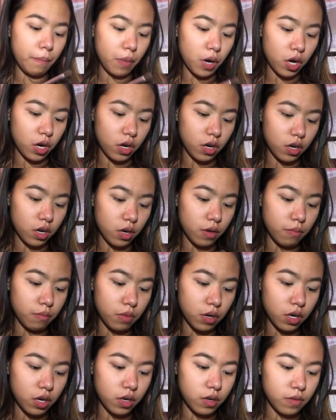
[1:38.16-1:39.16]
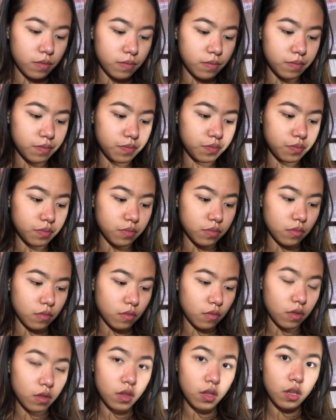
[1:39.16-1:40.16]
Burnt Umber,
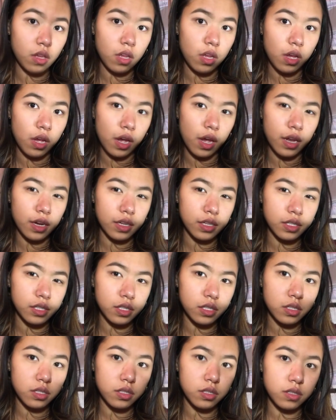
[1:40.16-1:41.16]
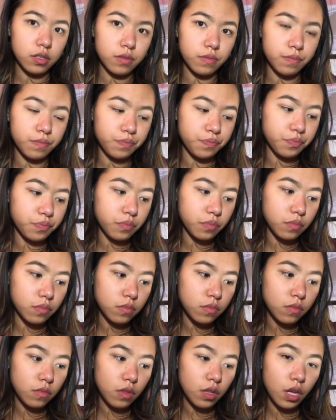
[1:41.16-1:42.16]
and it's
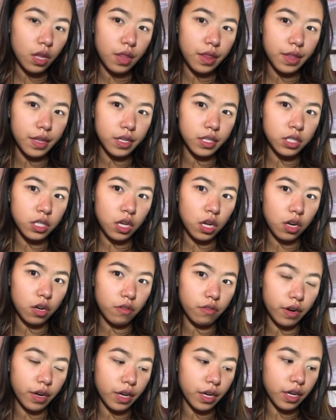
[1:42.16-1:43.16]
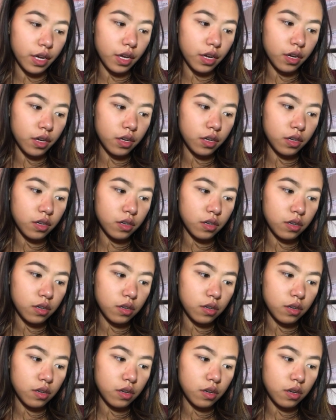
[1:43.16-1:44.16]
this color right here,
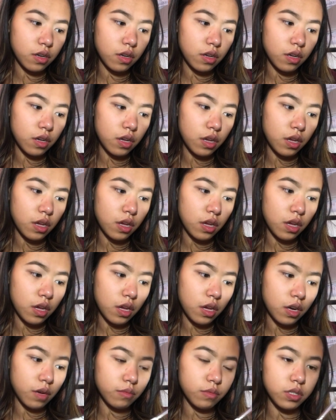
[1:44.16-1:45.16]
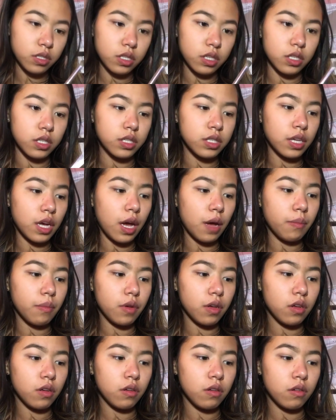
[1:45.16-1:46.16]
and I'm just gonna tap
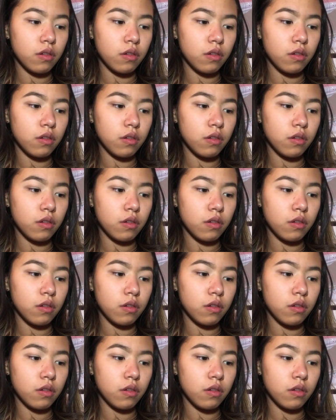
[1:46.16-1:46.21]
it.